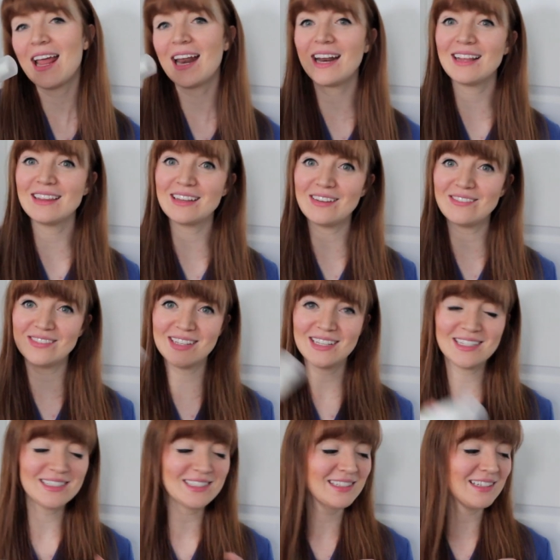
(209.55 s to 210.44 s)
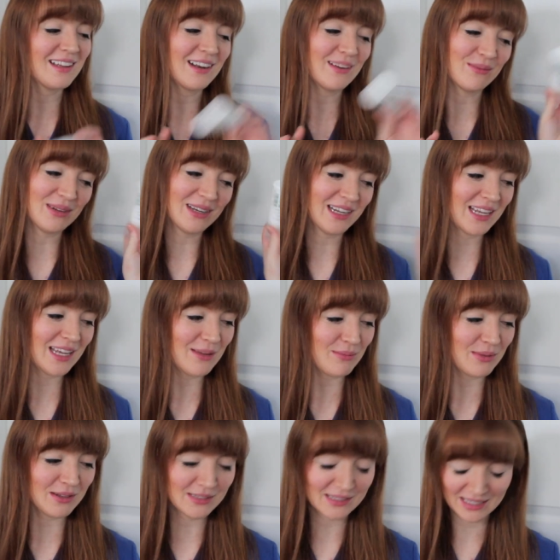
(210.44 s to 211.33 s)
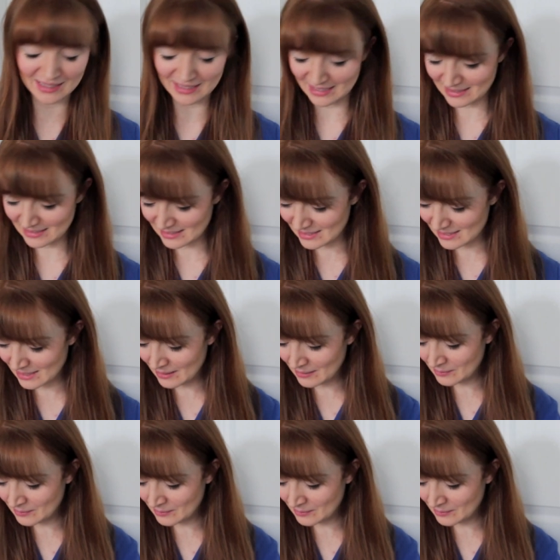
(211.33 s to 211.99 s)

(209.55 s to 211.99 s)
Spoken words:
and I love this and I'm going to keep using this.